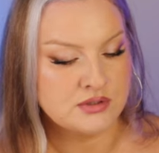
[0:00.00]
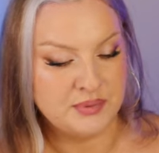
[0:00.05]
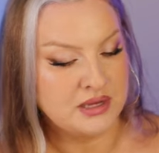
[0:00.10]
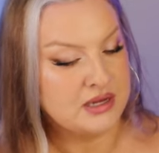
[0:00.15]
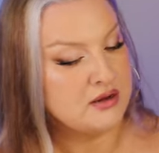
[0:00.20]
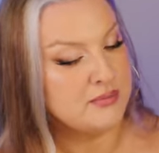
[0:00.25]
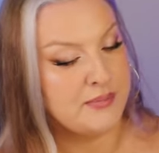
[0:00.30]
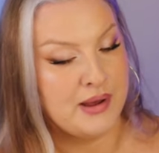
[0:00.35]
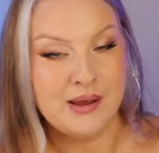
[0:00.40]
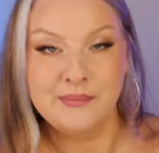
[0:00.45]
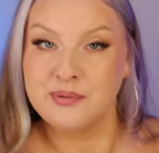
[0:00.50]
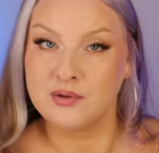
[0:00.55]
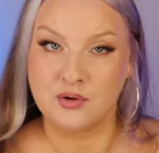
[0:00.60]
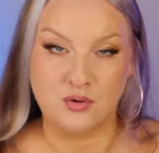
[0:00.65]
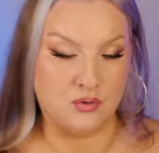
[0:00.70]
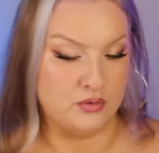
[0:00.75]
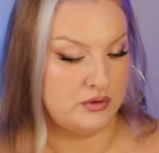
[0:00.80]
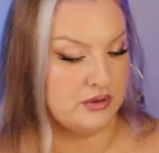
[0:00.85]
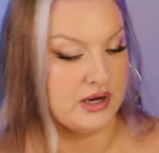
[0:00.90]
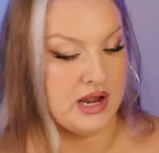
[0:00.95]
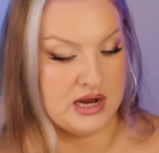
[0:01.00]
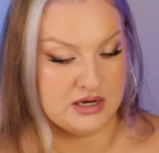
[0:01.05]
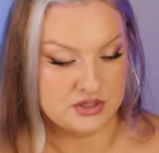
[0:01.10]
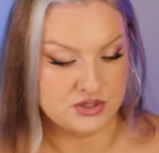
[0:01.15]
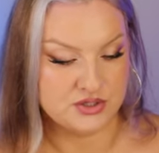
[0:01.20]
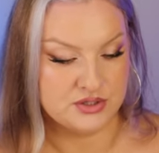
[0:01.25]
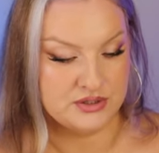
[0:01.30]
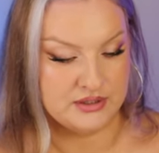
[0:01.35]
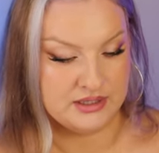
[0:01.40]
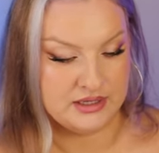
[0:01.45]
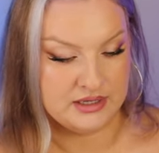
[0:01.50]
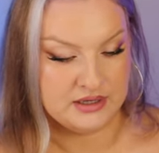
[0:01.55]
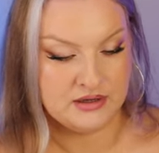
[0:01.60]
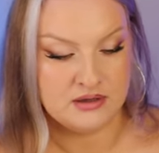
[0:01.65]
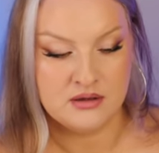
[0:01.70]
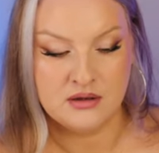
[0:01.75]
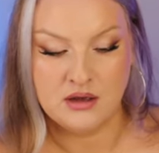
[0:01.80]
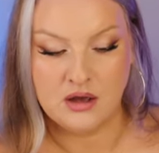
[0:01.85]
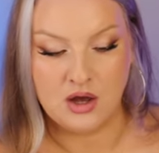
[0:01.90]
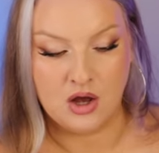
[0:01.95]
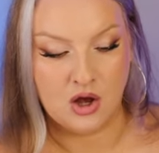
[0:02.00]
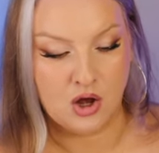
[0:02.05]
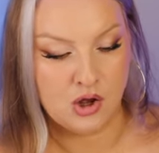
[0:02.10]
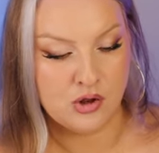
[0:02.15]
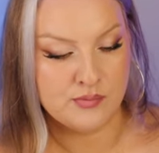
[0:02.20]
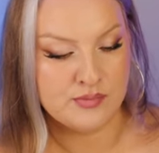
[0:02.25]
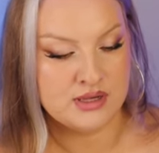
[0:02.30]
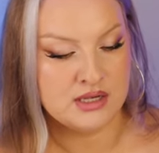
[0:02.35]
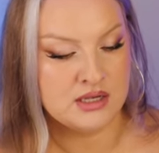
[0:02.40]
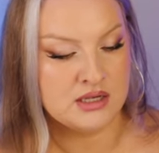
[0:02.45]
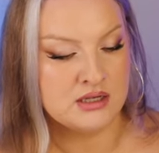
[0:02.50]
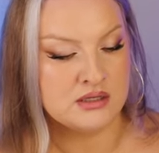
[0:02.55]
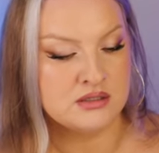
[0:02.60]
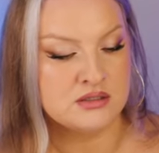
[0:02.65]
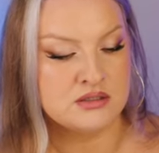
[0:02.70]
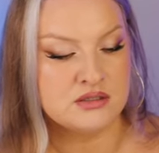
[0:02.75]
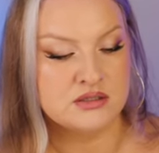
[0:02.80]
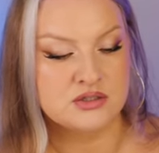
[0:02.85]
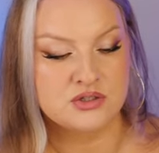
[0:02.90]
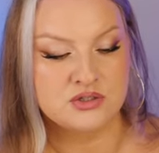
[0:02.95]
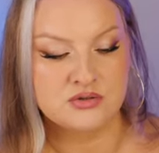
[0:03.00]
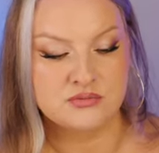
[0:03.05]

pink peppercorn, actually, almond,